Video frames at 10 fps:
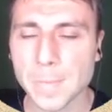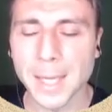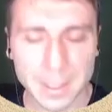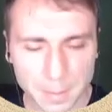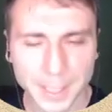
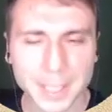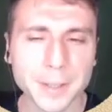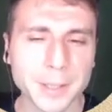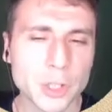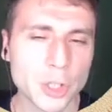And replicate
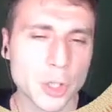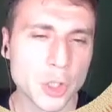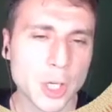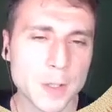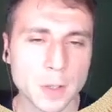directory
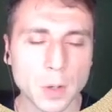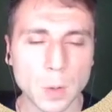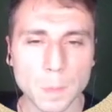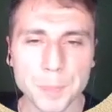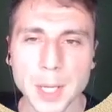changes
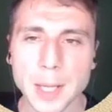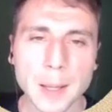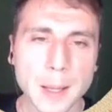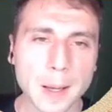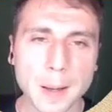all.
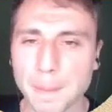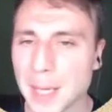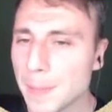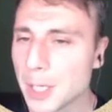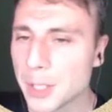
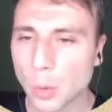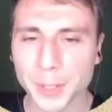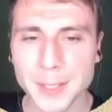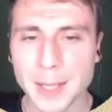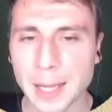Maybe you know
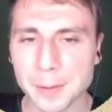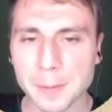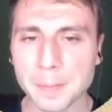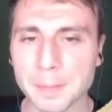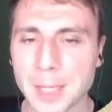what is that,
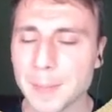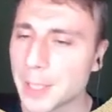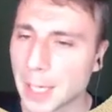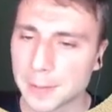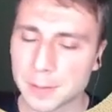maybe
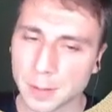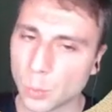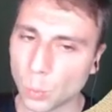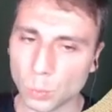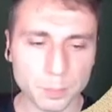not.
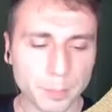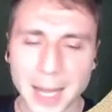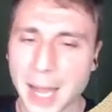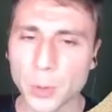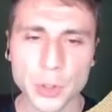
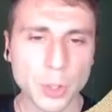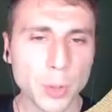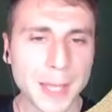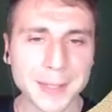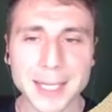I will show
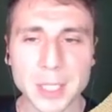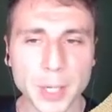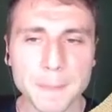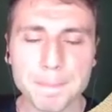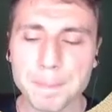you that
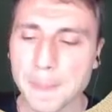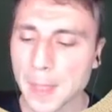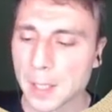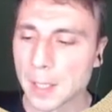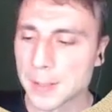anyway.
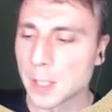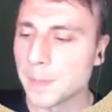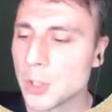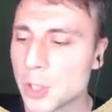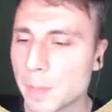So let
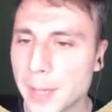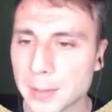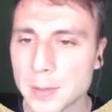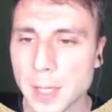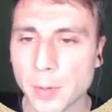me jump back
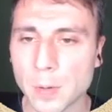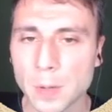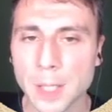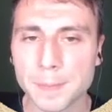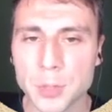to demo.
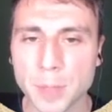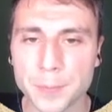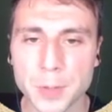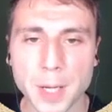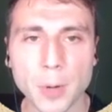Let me
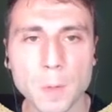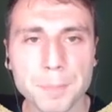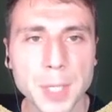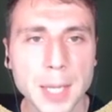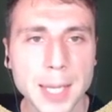jump to demo
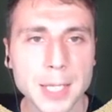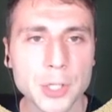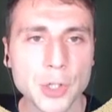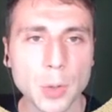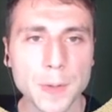and show you